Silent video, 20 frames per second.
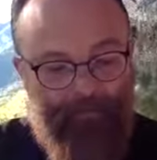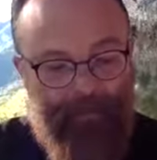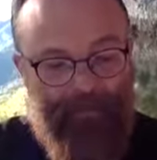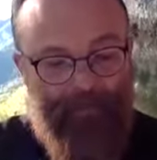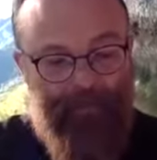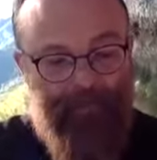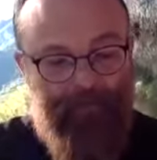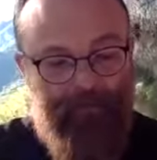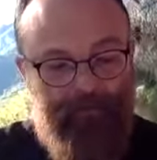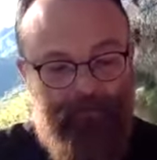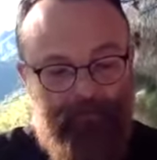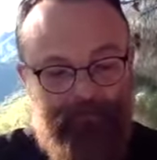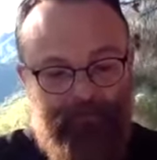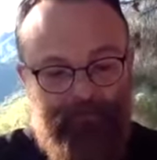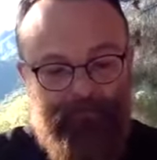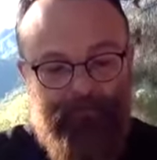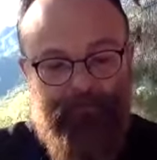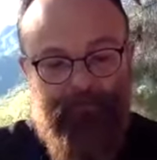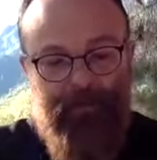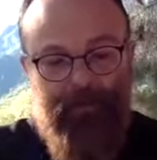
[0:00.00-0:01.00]
So
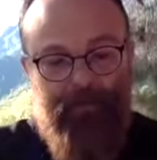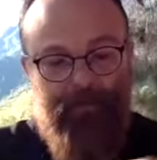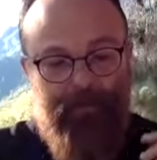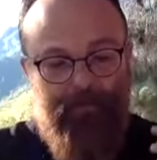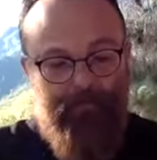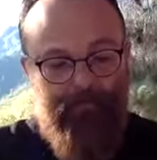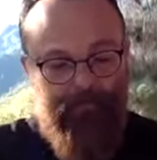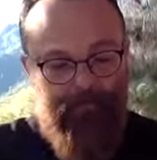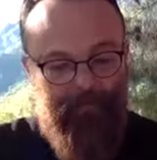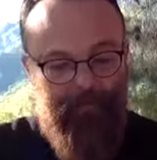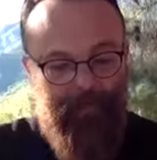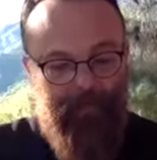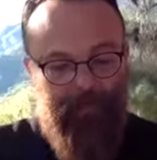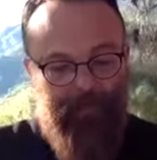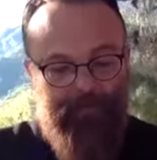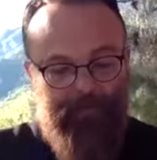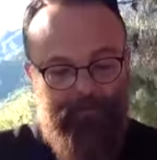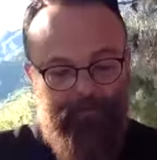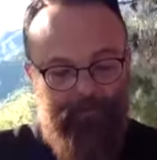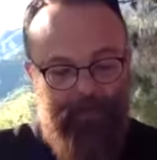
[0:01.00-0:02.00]

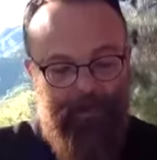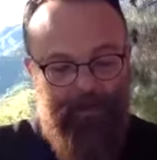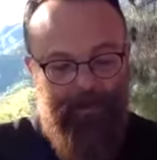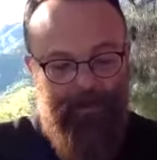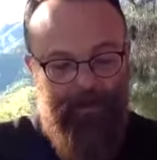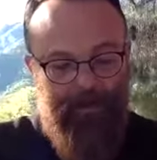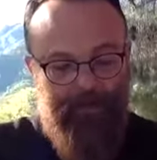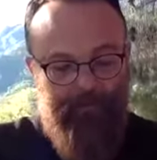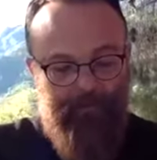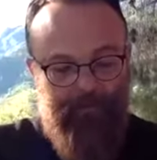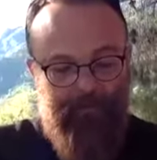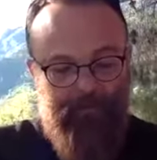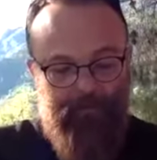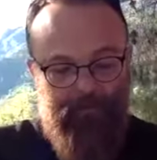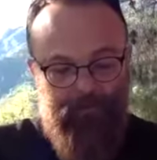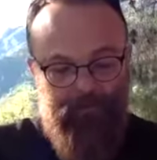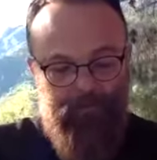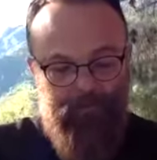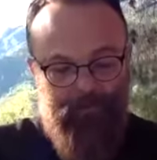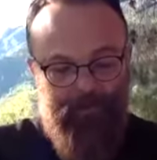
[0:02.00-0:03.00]
it's really
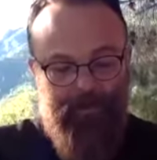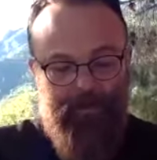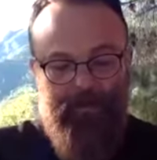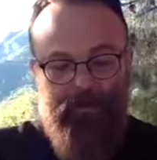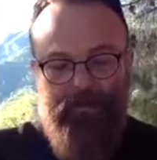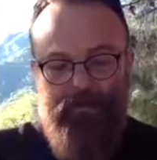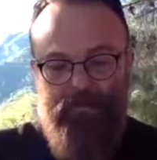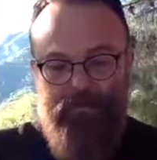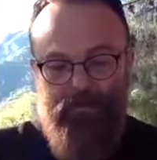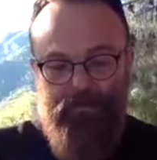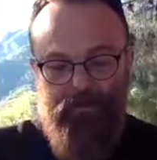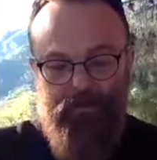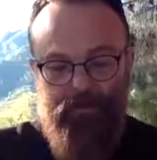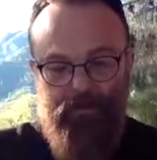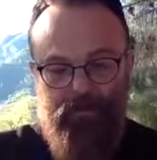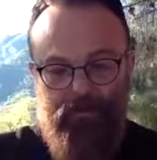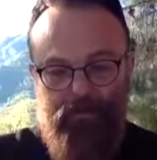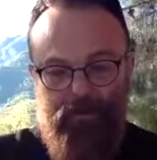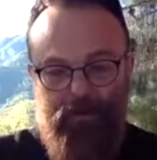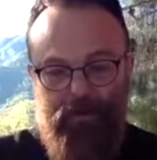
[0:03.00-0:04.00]
important
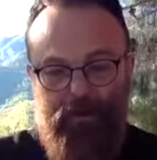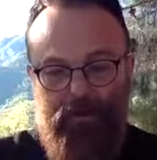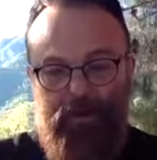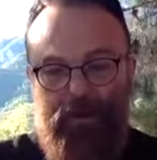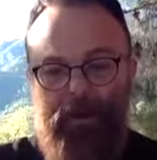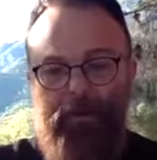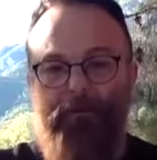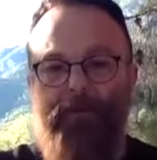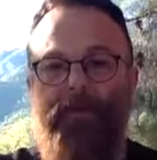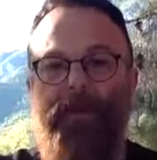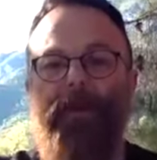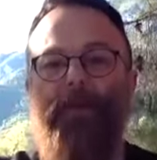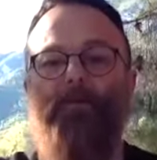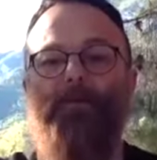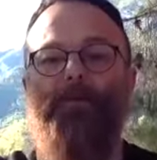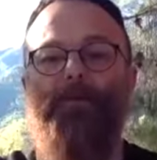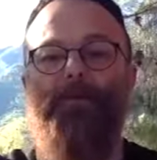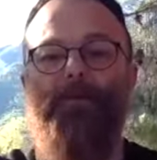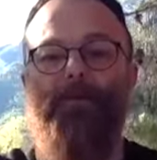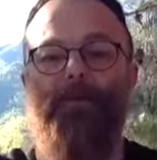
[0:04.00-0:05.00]
to be
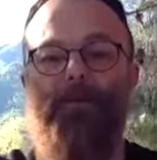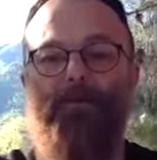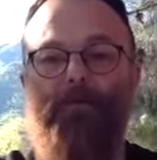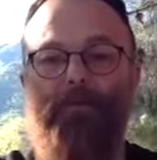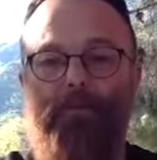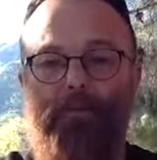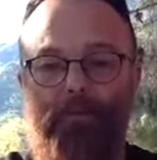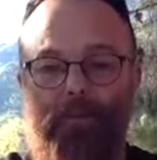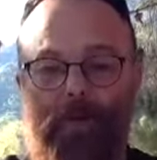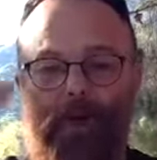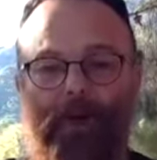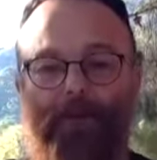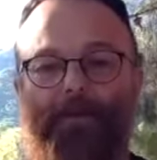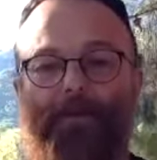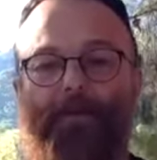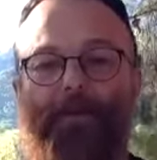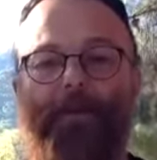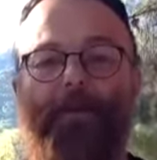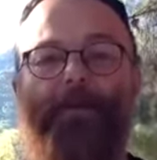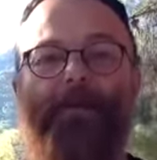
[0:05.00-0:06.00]
able to
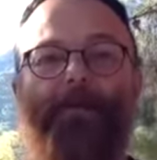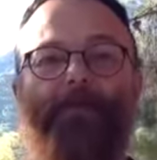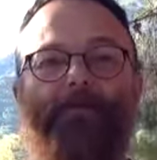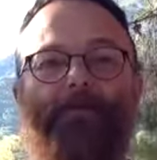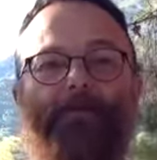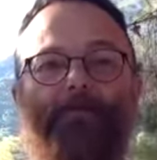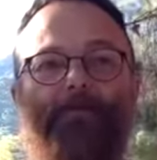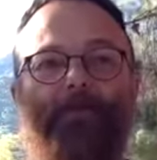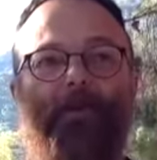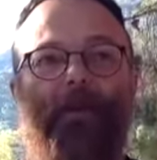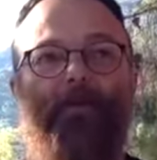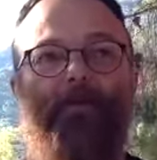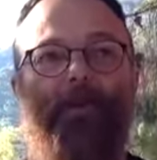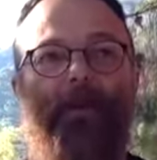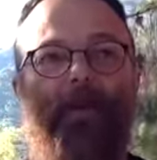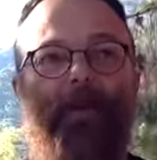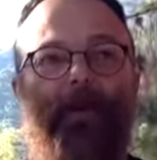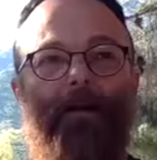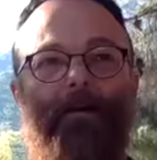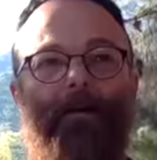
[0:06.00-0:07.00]
practice
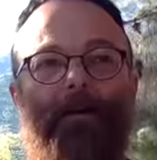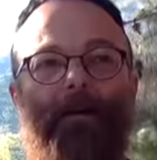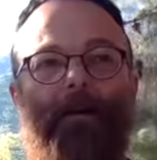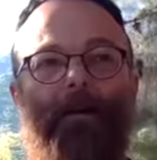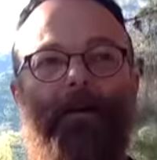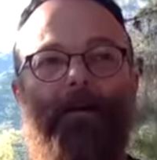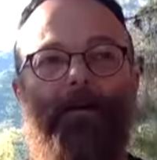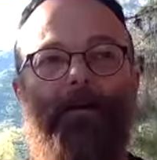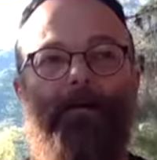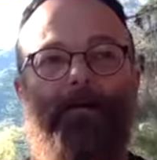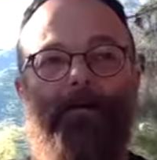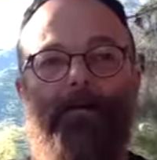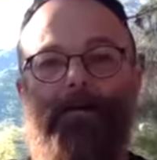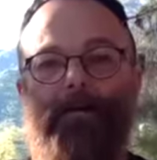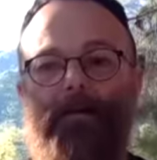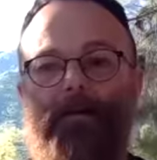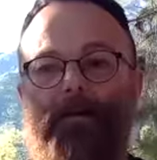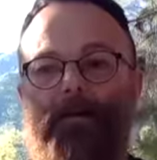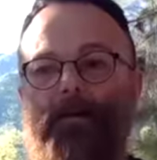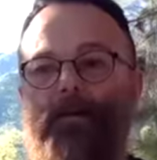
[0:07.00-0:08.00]
very clear
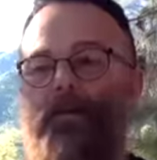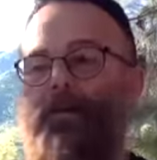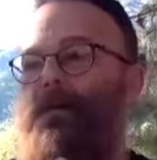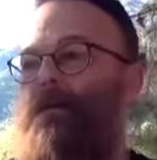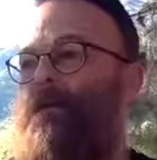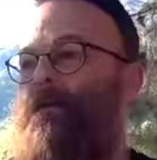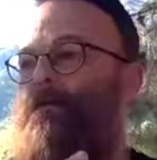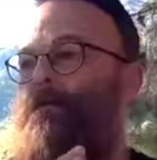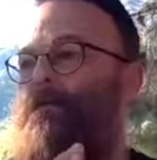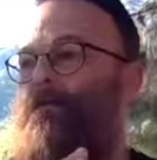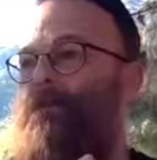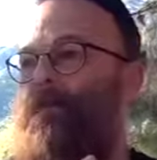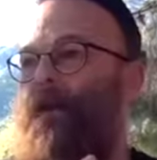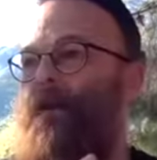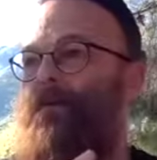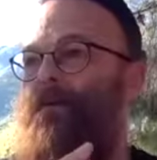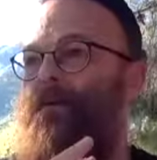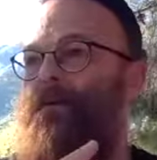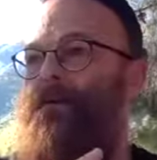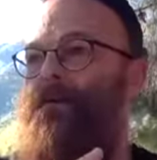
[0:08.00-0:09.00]

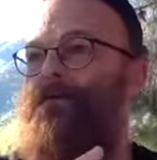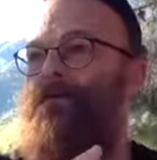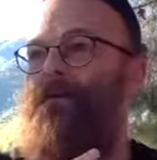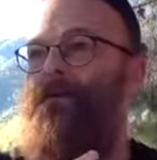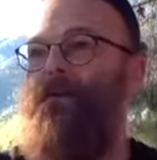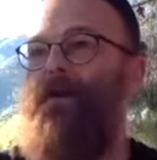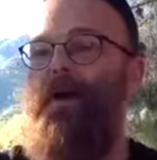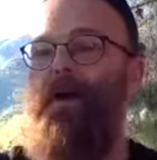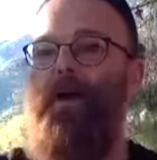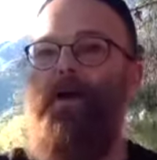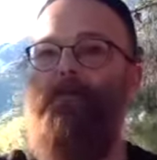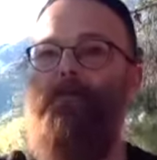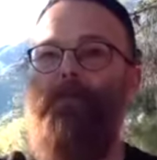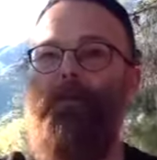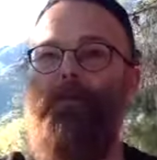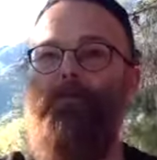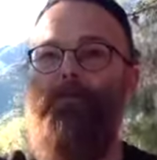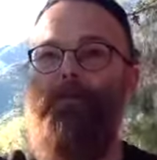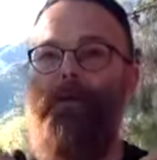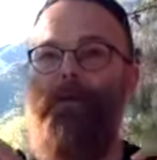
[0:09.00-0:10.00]
periods of the time
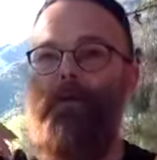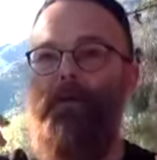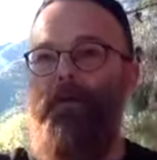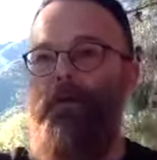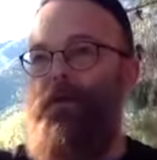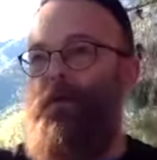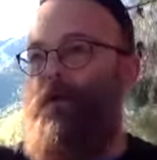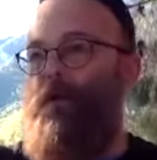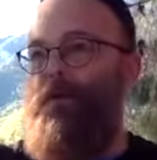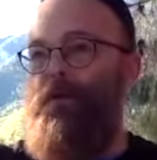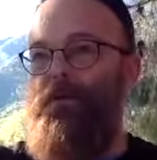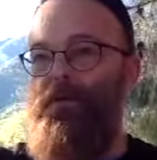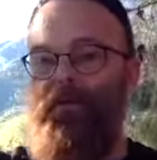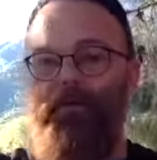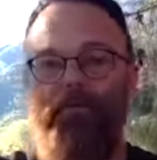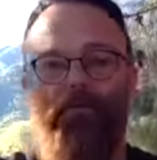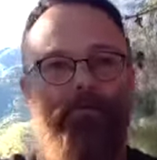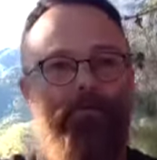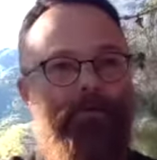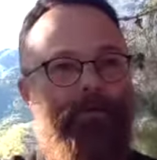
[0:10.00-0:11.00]
when we're
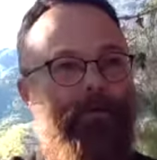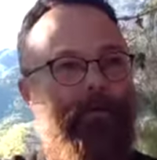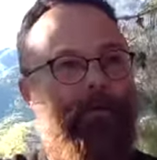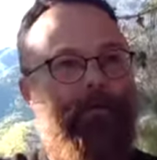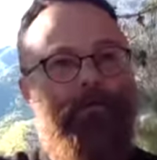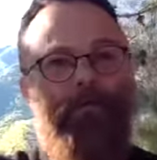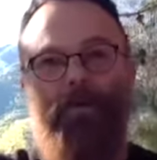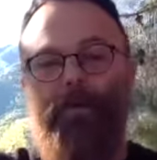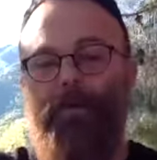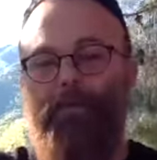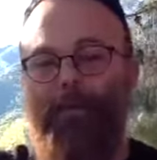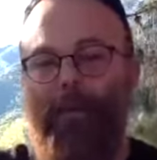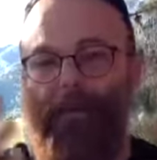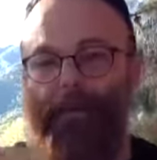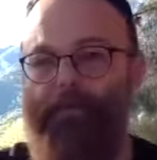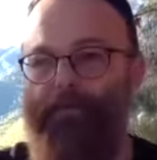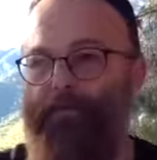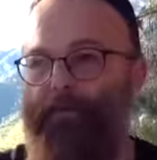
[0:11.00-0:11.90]
doing body-based